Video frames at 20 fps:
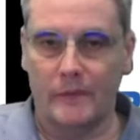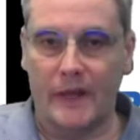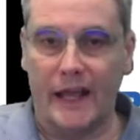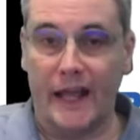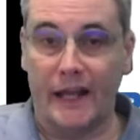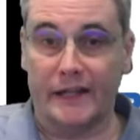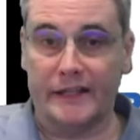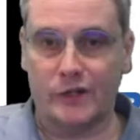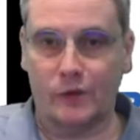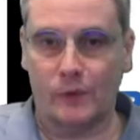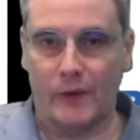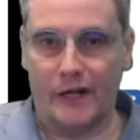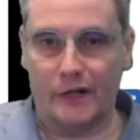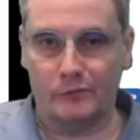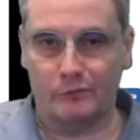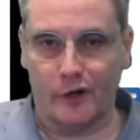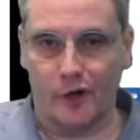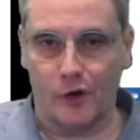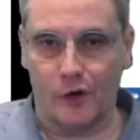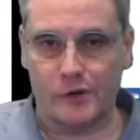
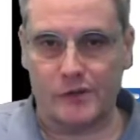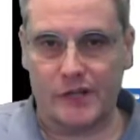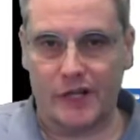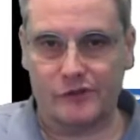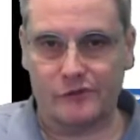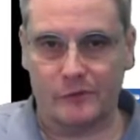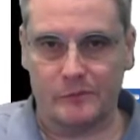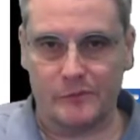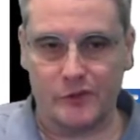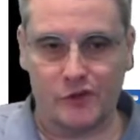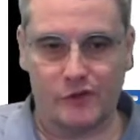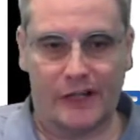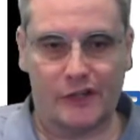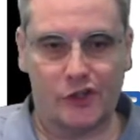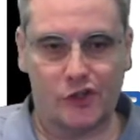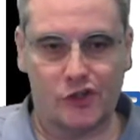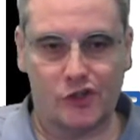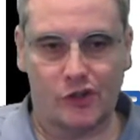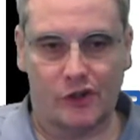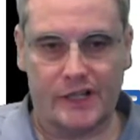end-to-end process from
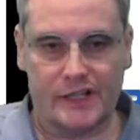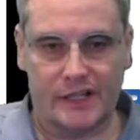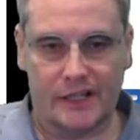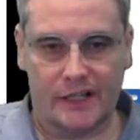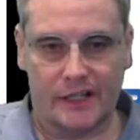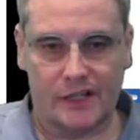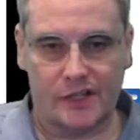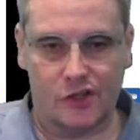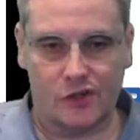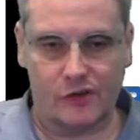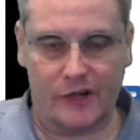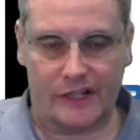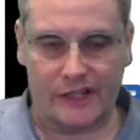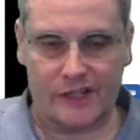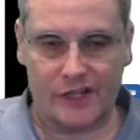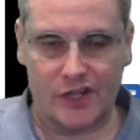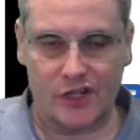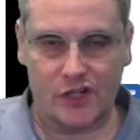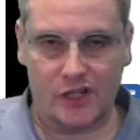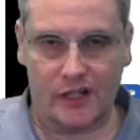strategizing to
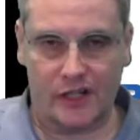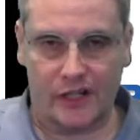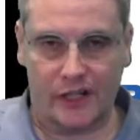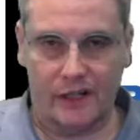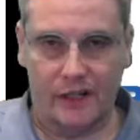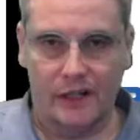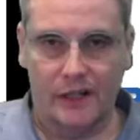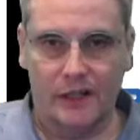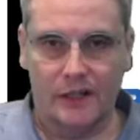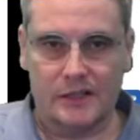transitioning